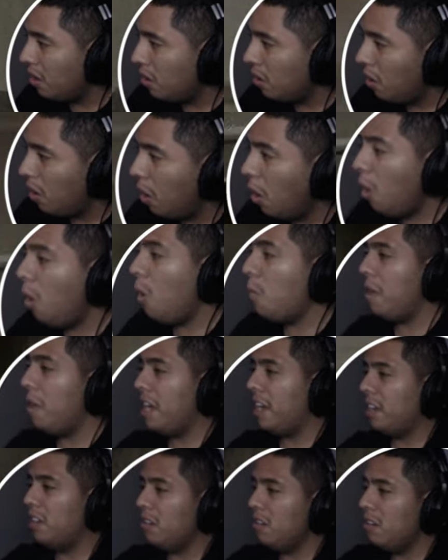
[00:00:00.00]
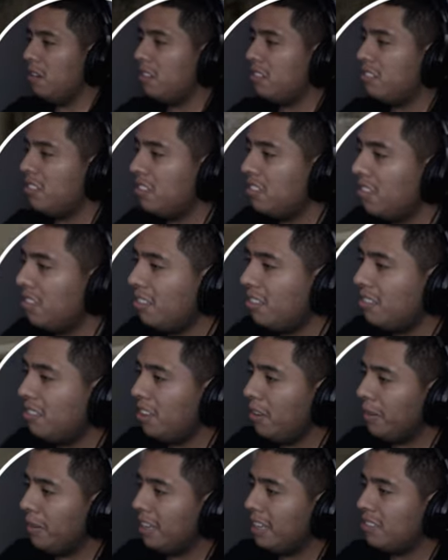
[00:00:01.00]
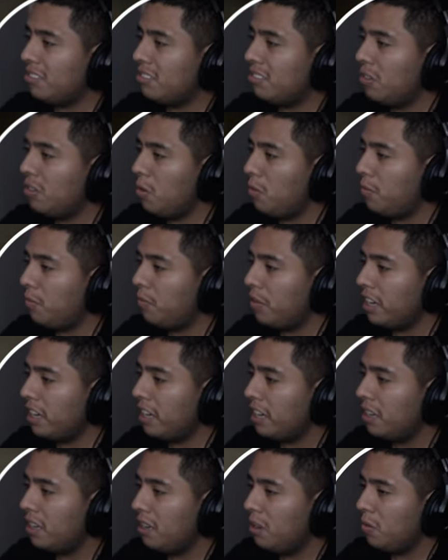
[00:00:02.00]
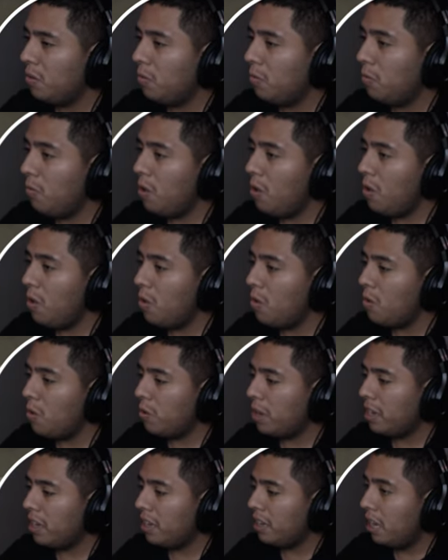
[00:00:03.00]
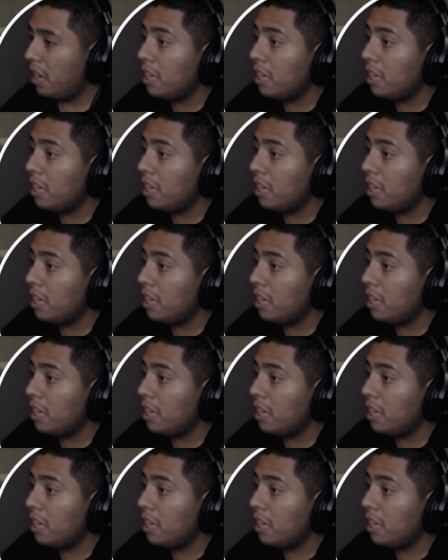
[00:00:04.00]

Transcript: Oh my goodness, the is so freaking Whoa, okay.